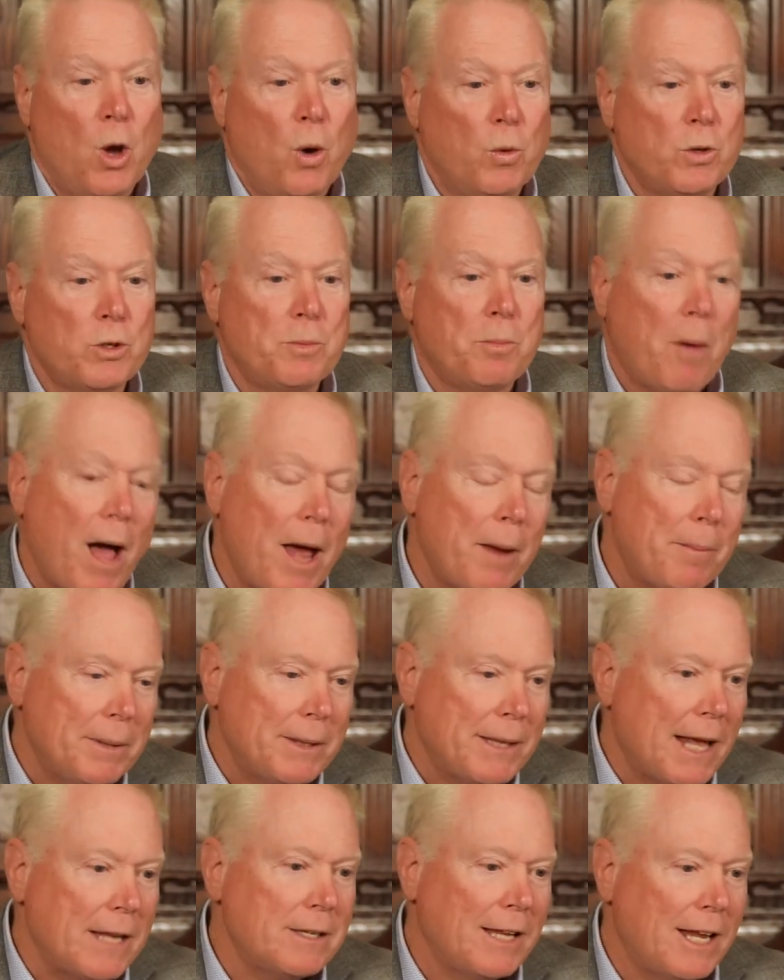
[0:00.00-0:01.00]
was bought. But
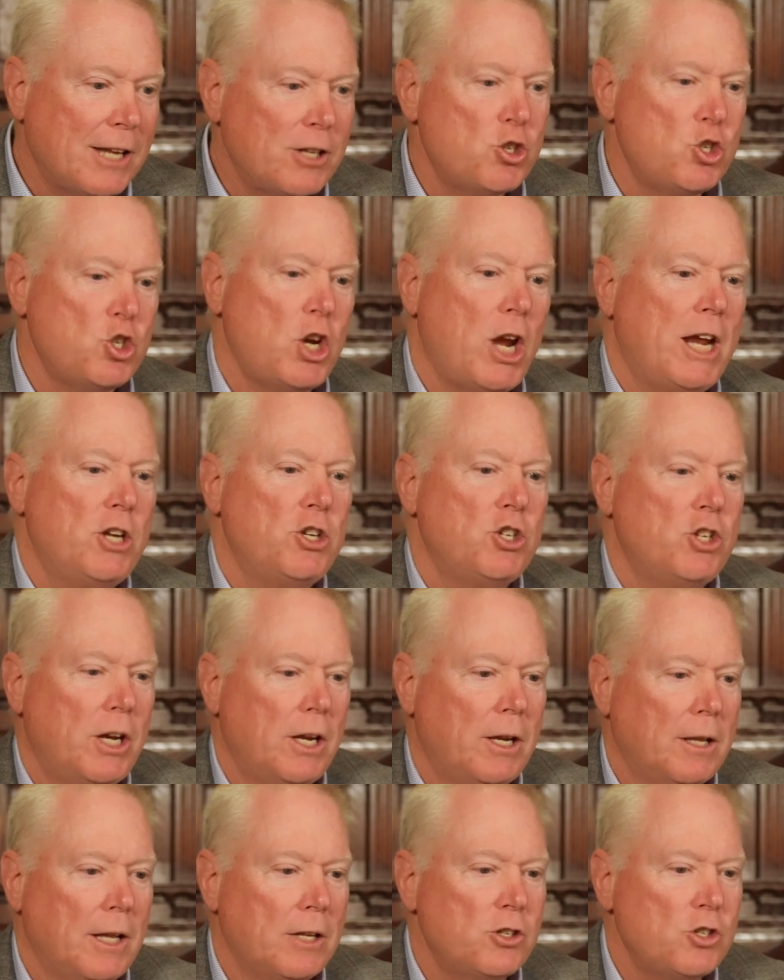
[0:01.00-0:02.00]
that that's
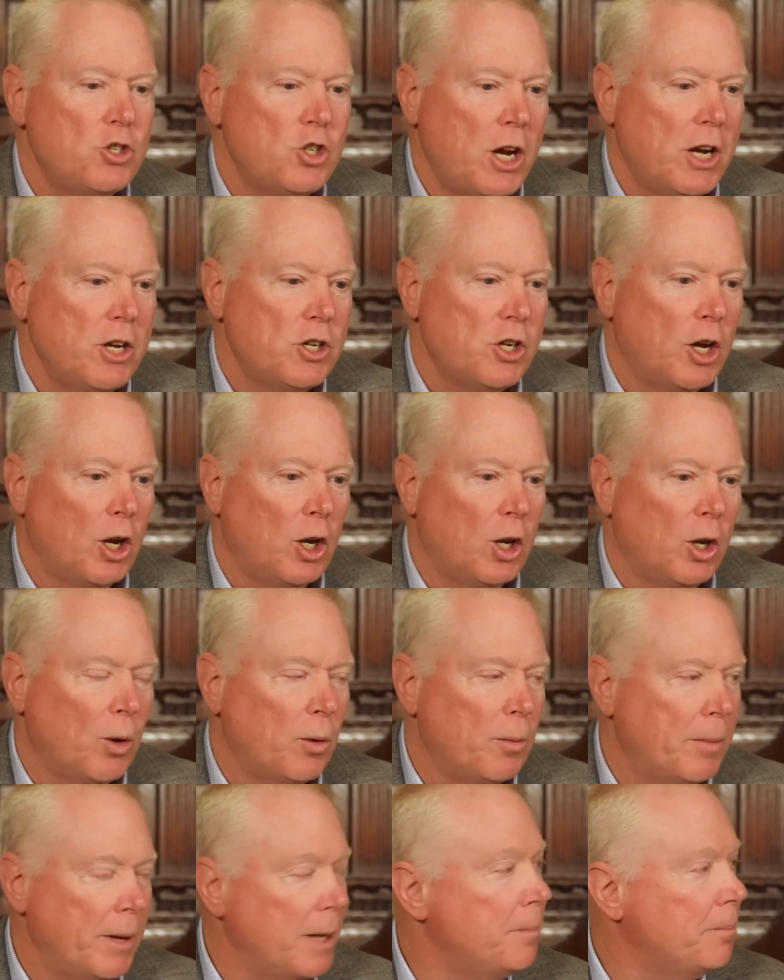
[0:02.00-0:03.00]
changing. That's changing a
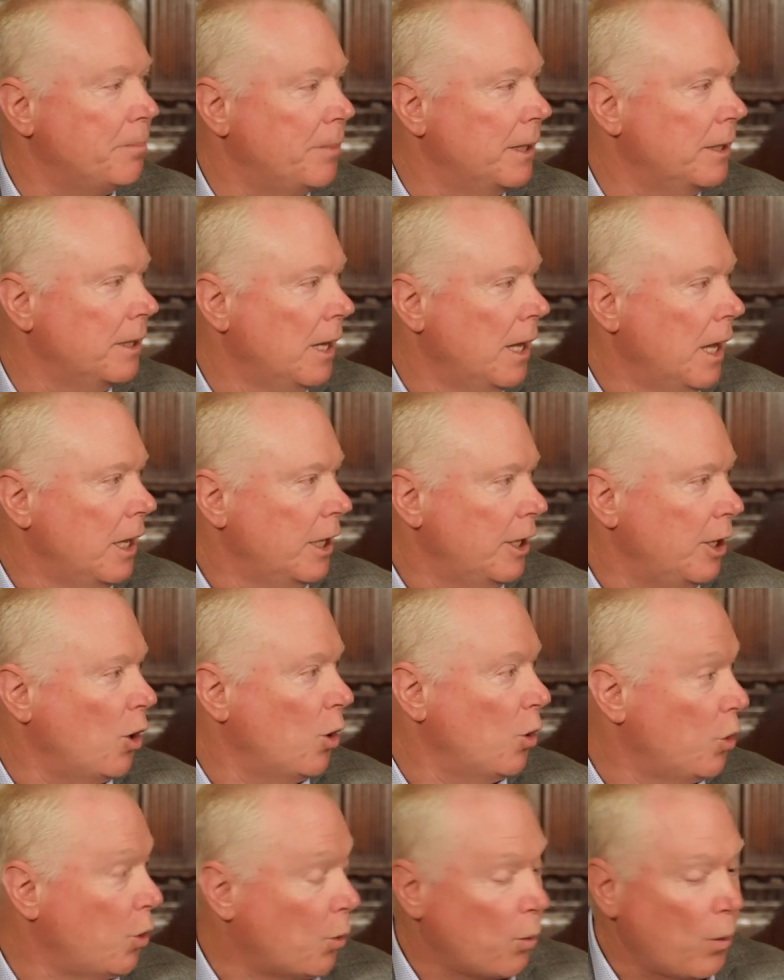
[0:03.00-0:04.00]
little bit. But you
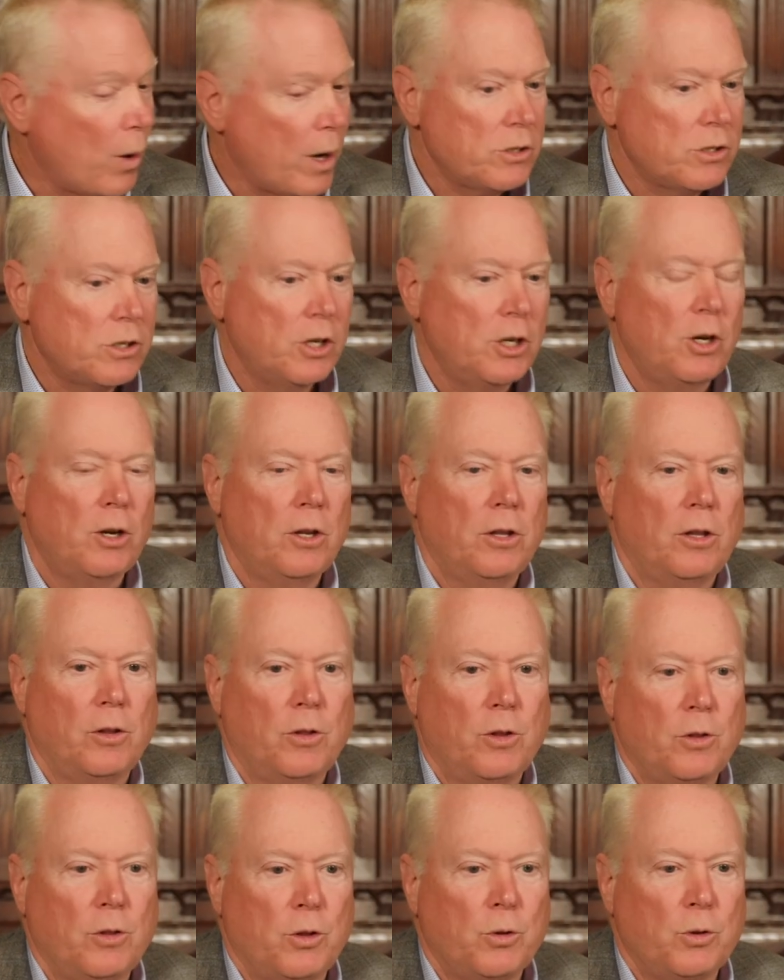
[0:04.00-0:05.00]
know, the rest of the,
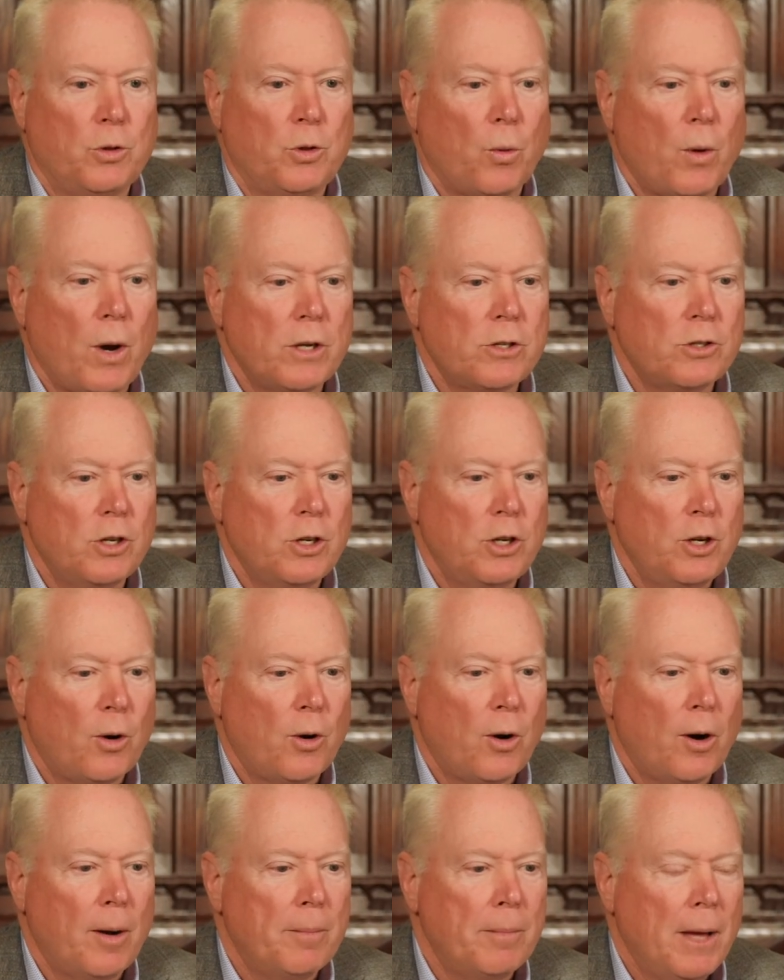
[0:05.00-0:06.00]
the, the rest of
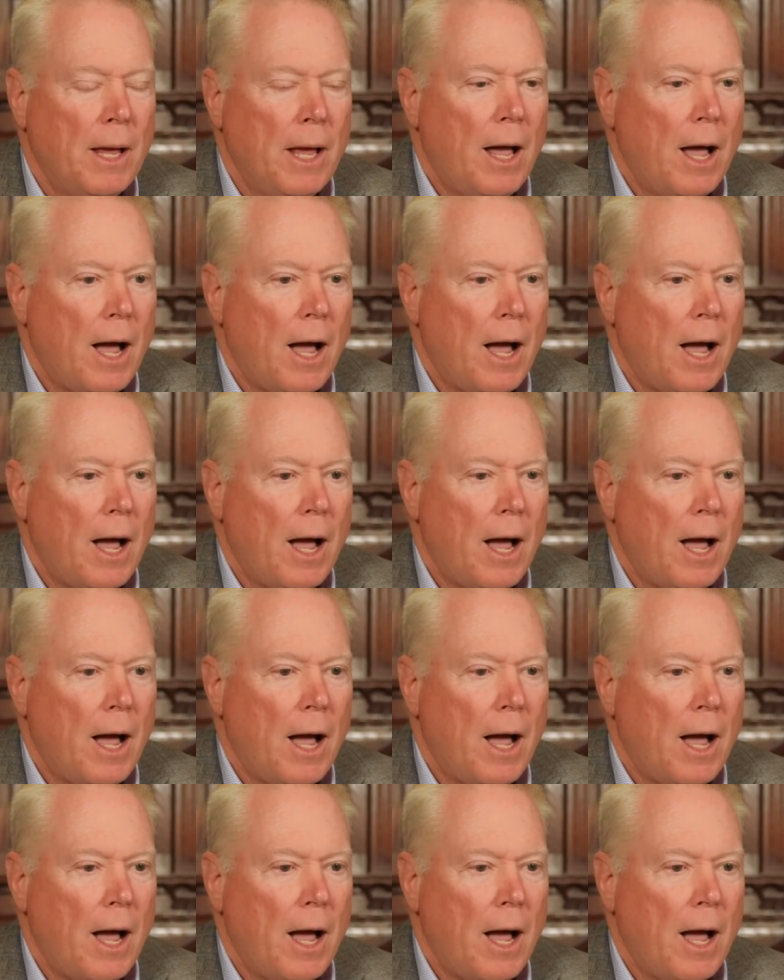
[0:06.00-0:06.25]
Europe.